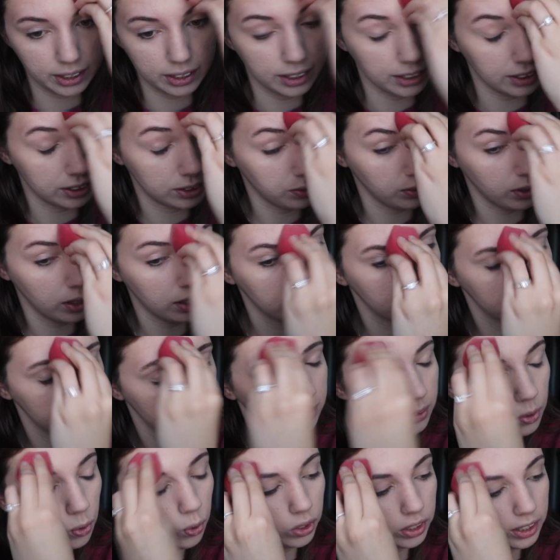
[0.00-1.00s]
this one
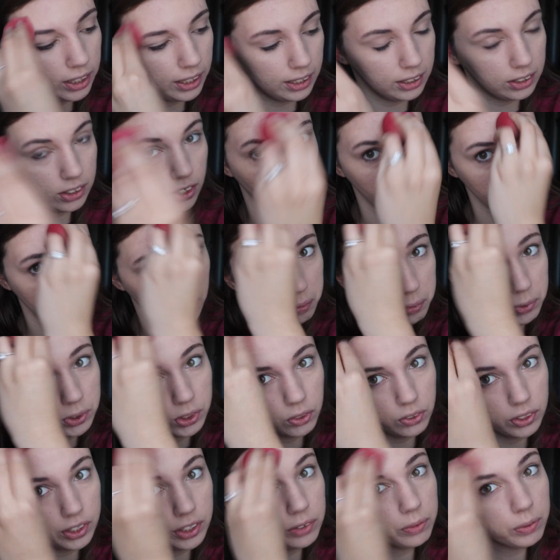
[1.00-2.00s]
or the Tarte
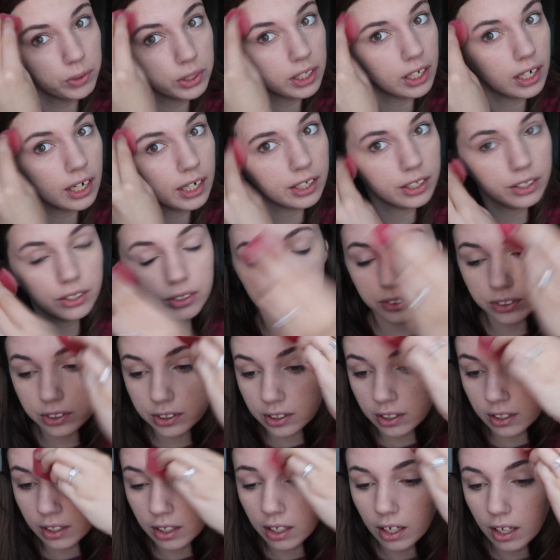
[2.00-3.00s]
Amazonian one that I
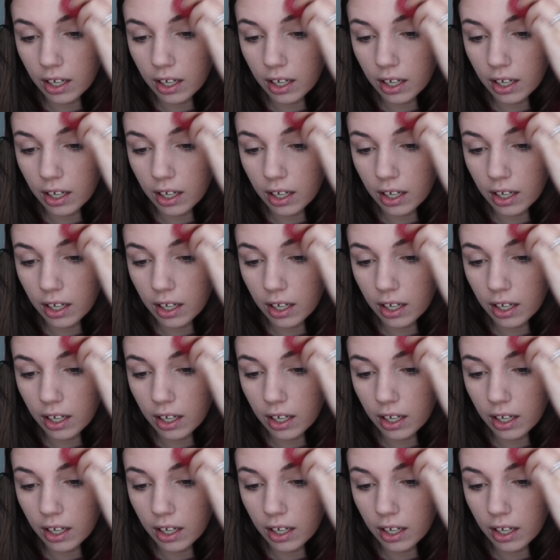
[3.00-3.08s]
use.